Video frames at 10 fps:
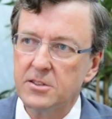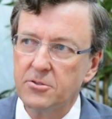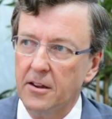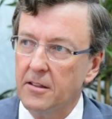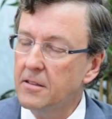
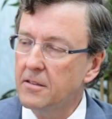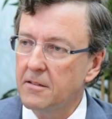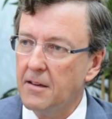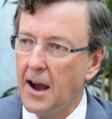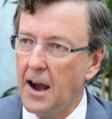strength.
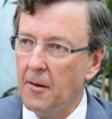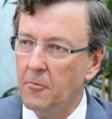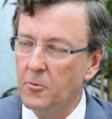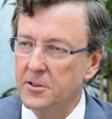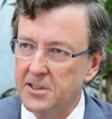
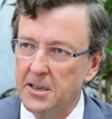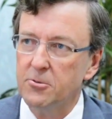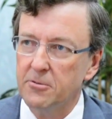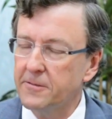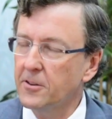We seem
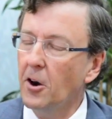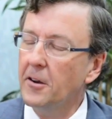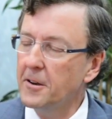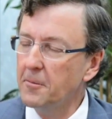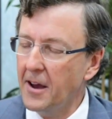to have
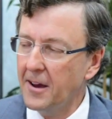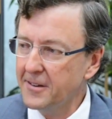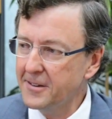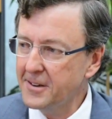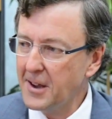forgotten
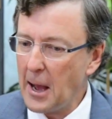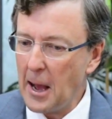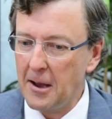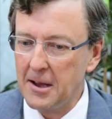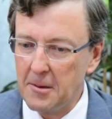about it,
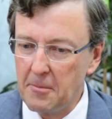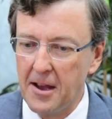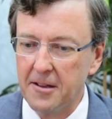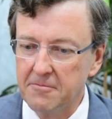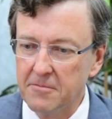
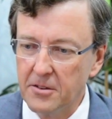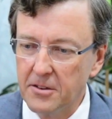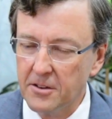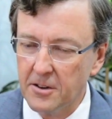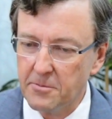about
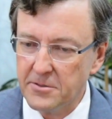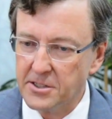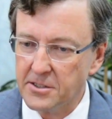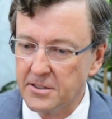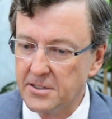the, you know,
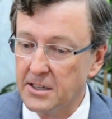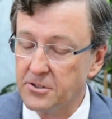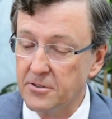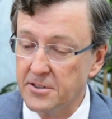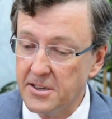position this
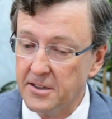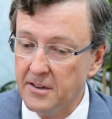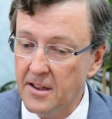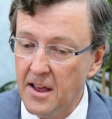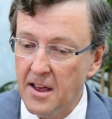country's
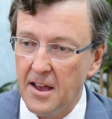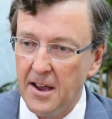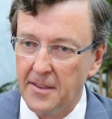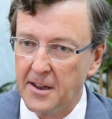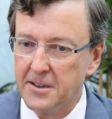in,
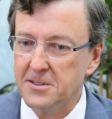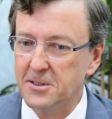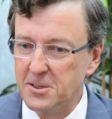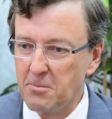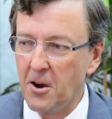and that is,
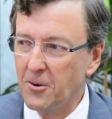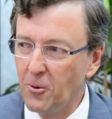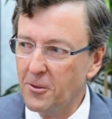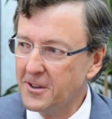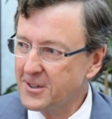despite
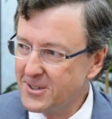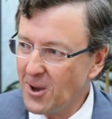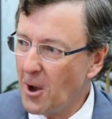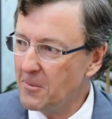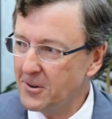all the
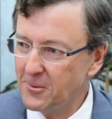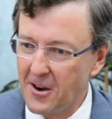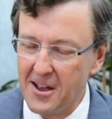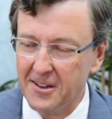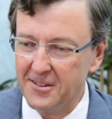excitement
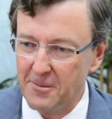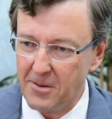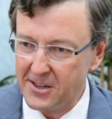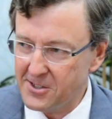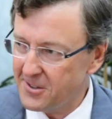around the
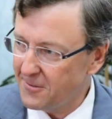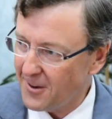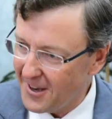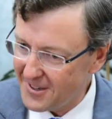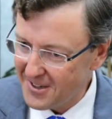budget of
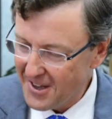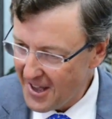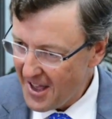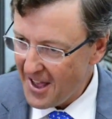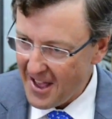late,
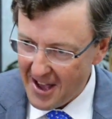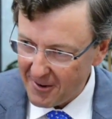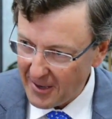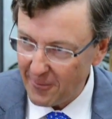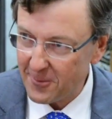
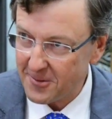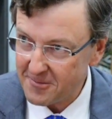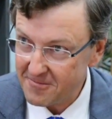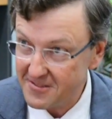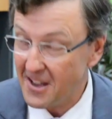our
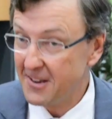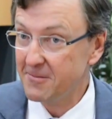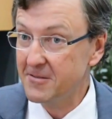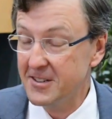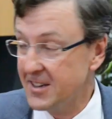government
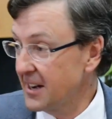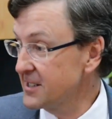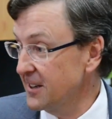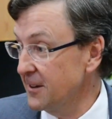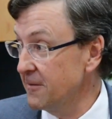debt is
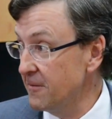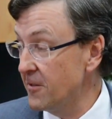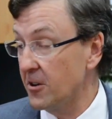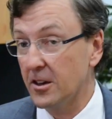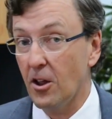actually
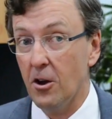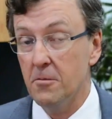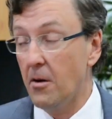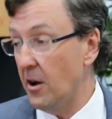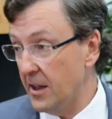very low
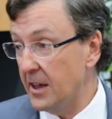by